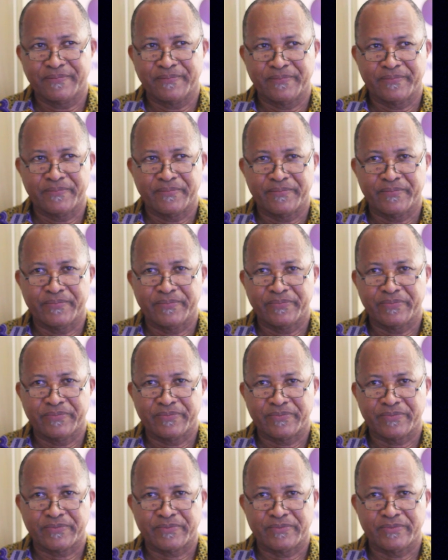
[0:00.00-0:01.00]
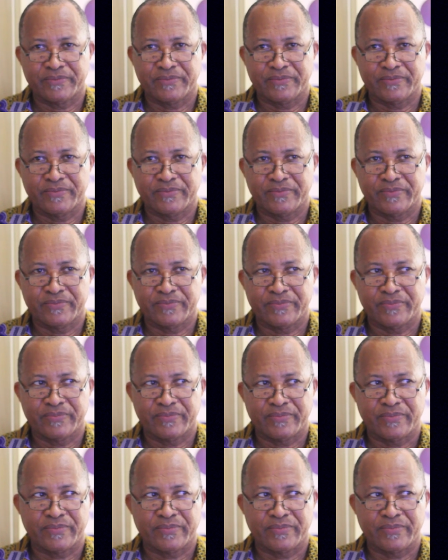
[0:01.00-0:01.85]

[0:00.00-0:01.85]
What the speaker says: No one is speaking in this clip.